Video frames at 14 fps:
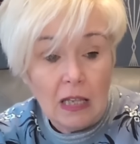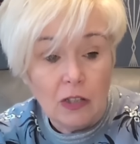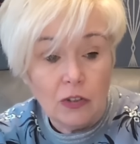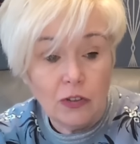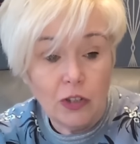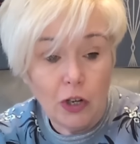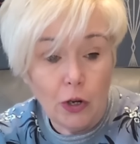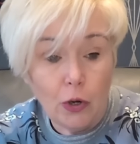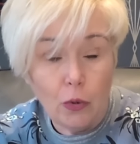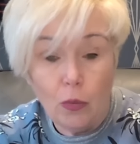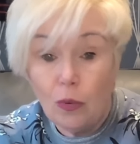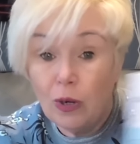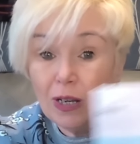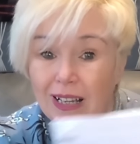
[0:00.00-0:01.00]

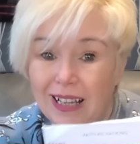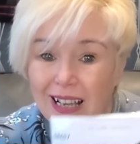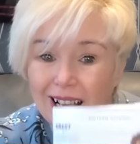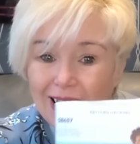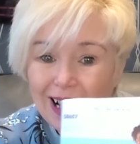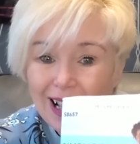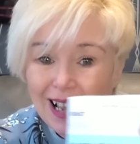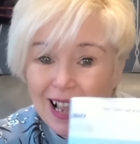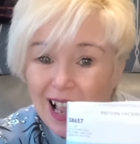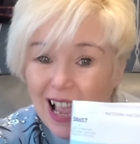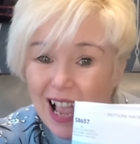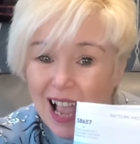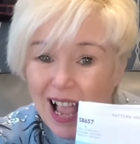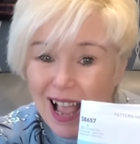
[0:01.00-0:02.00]
So
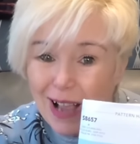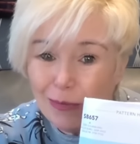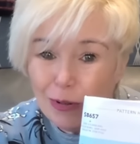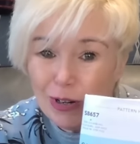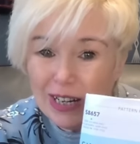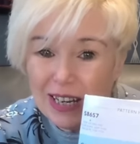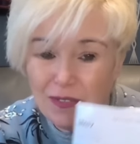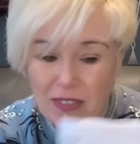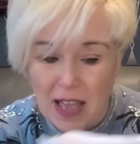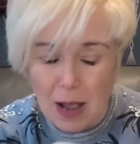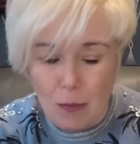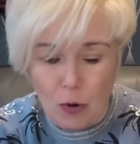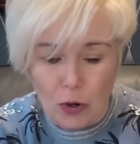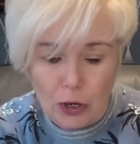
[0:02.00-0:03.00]
I'm going to give
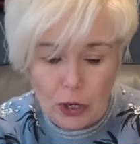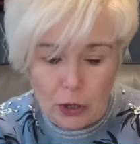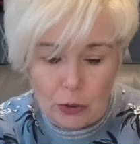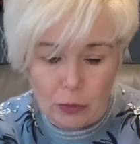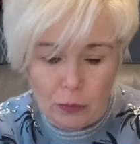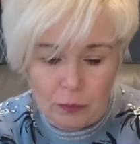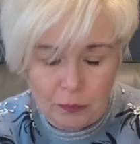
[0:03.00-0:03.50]
that one a go.